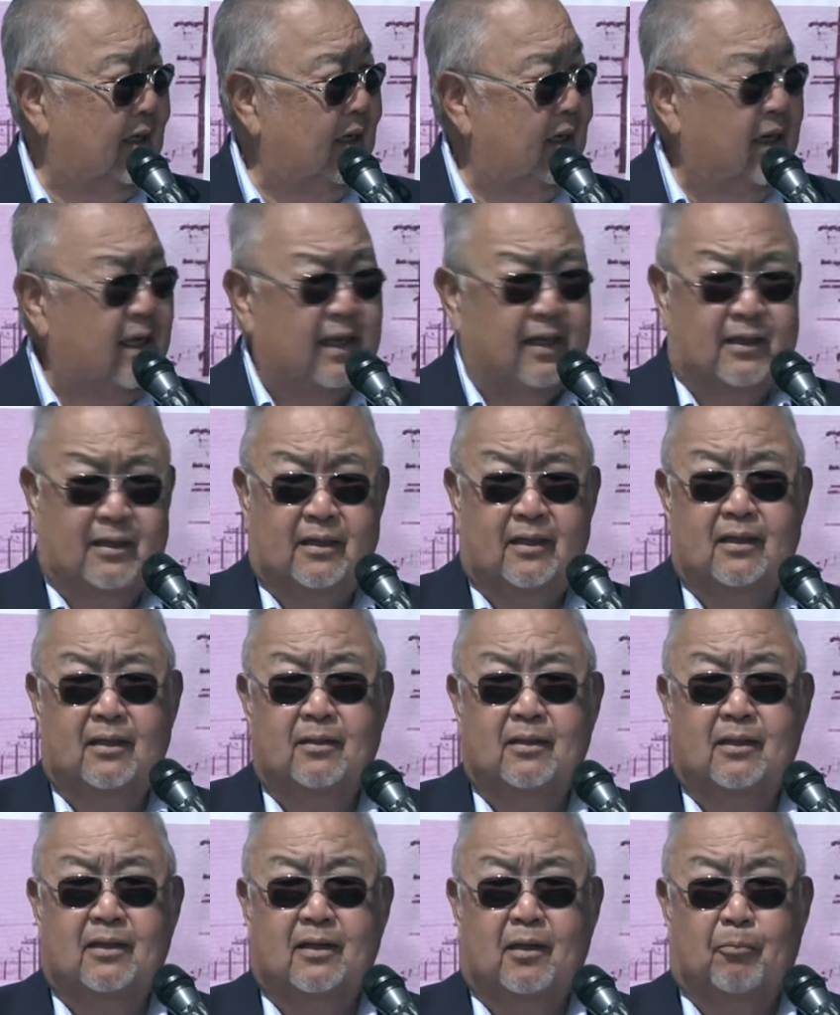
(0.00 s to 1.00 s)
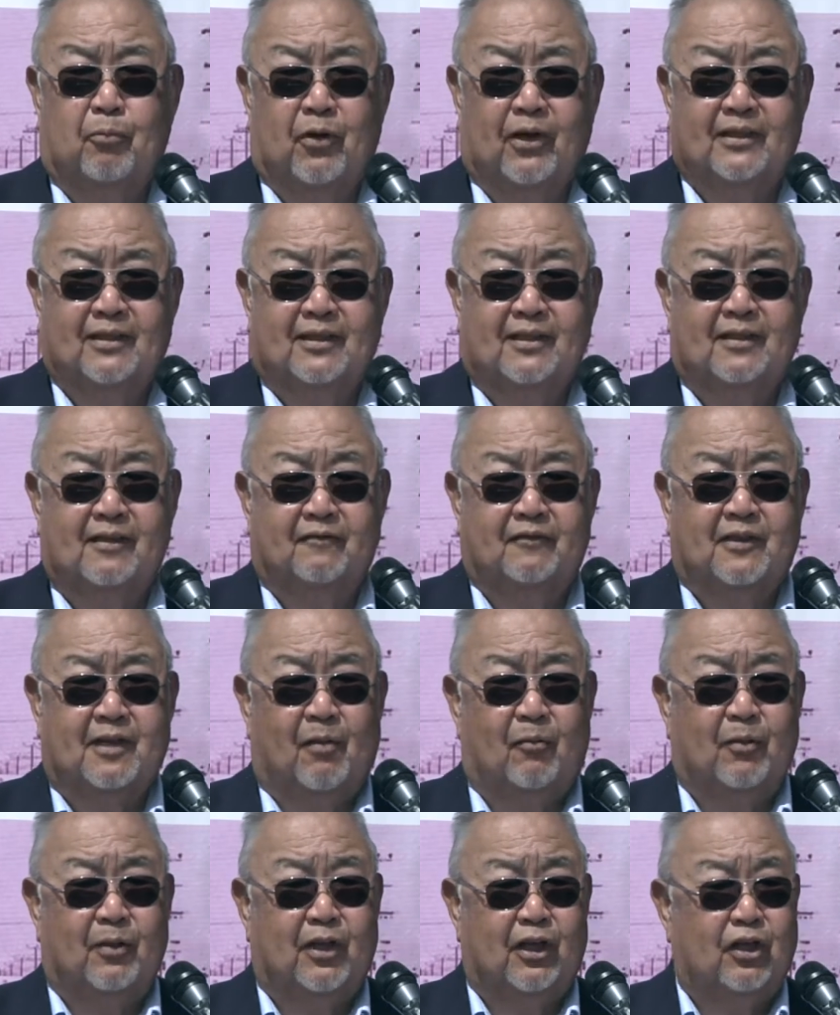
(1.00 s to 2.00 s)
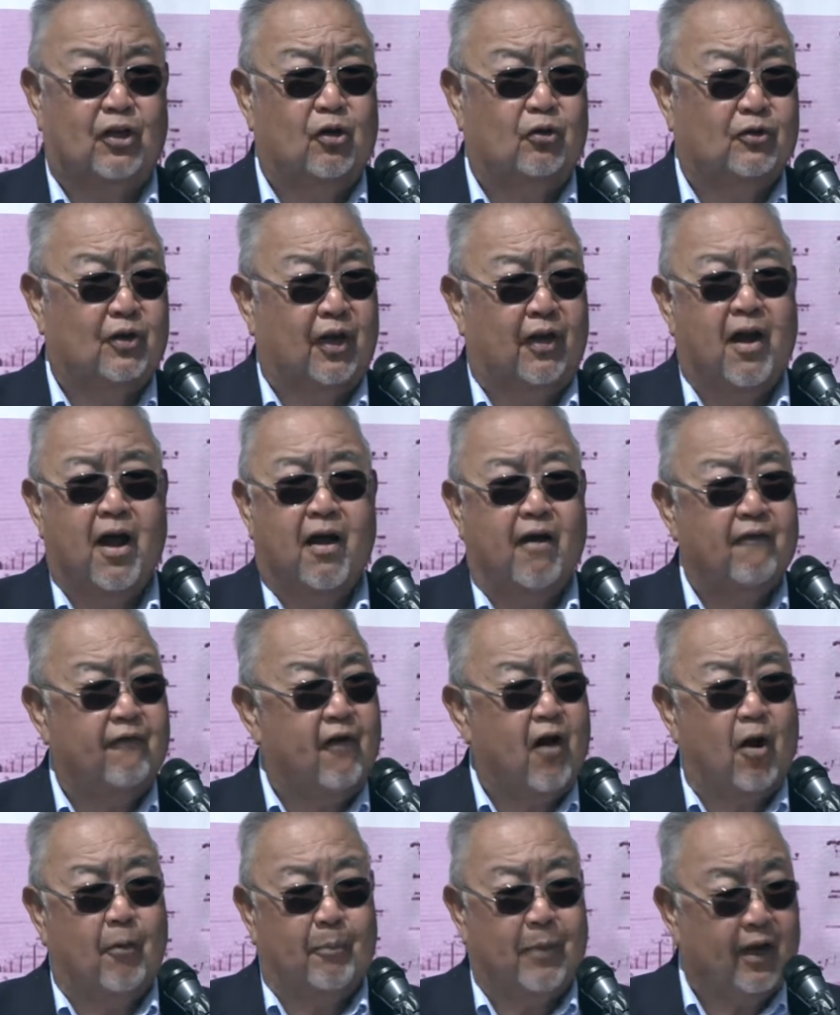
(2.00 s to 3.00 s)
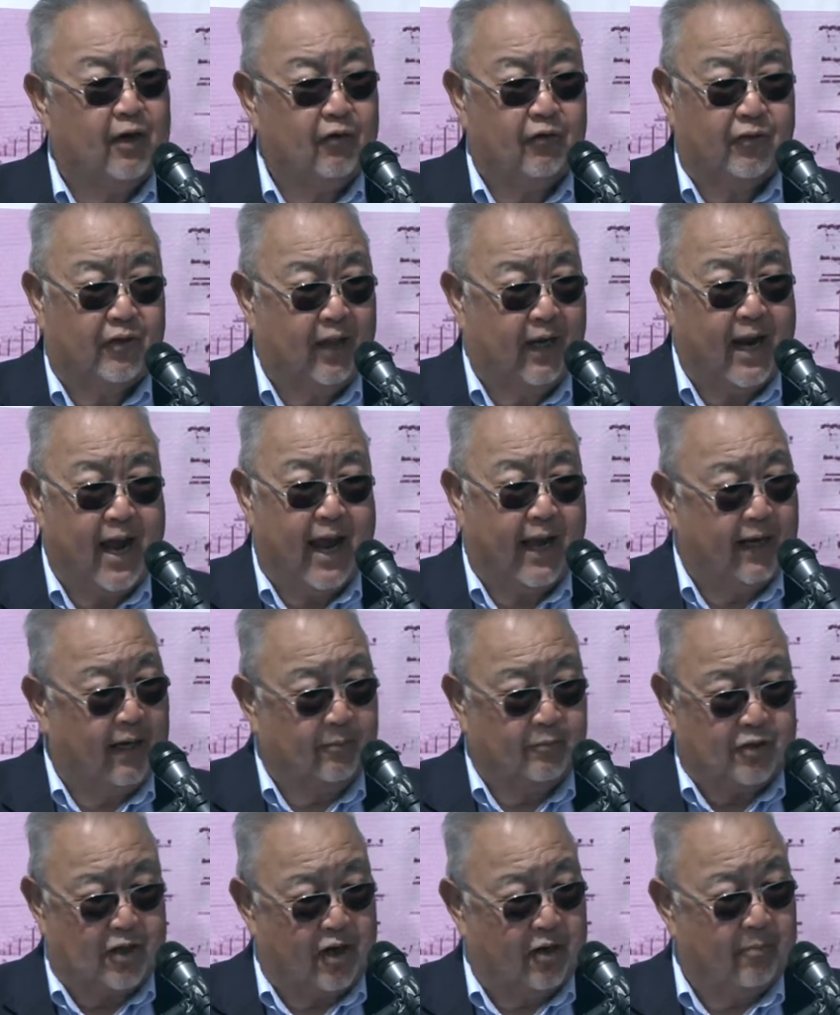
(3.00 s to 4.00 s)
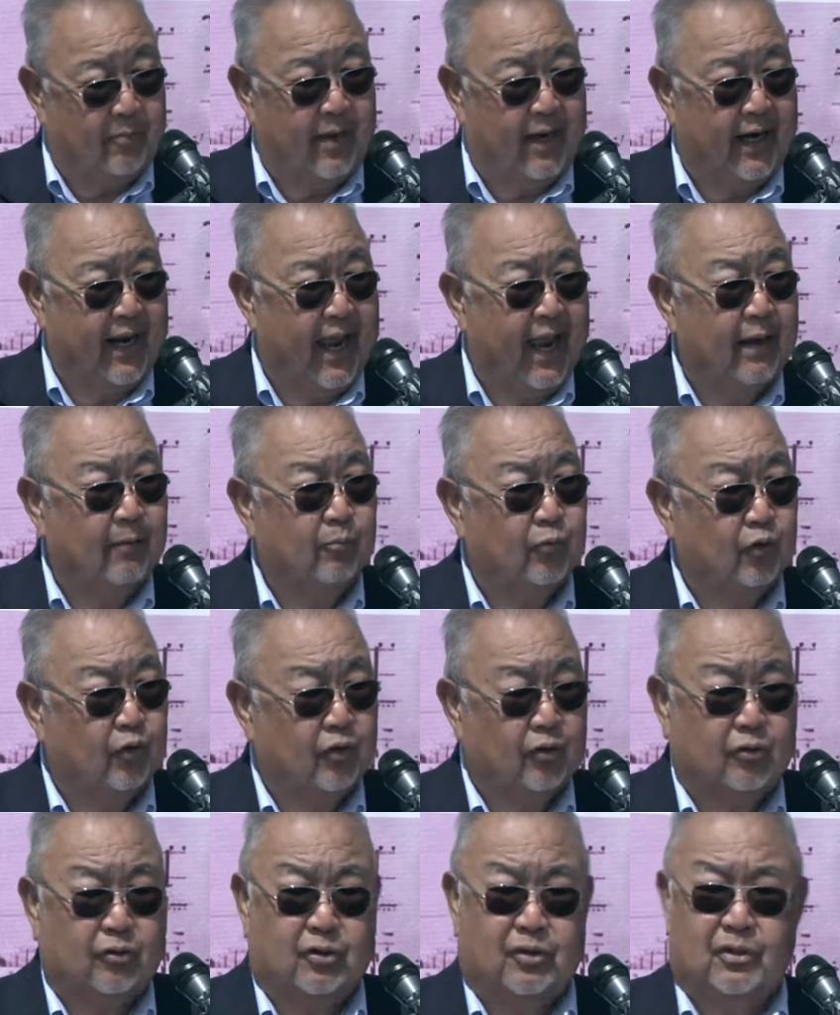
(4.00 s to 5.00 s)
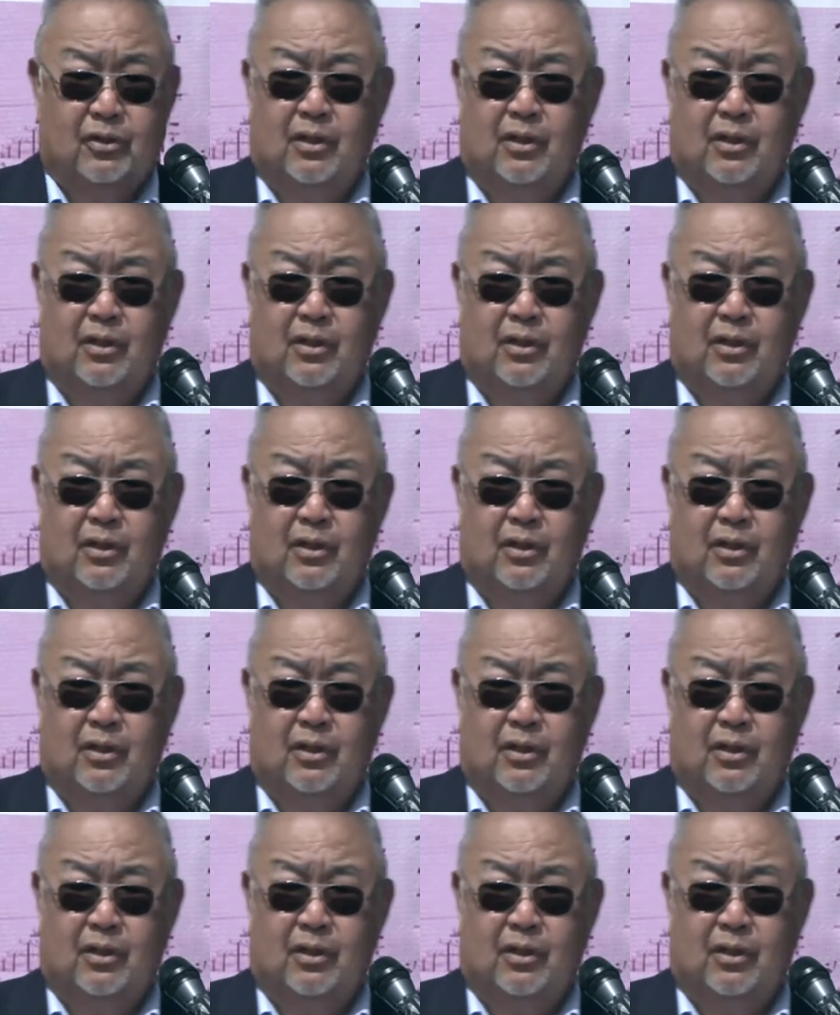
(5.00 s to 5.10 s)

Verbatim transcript: in the presence of someone that knows it far better than I, and I'm talking about Ann Burroughs.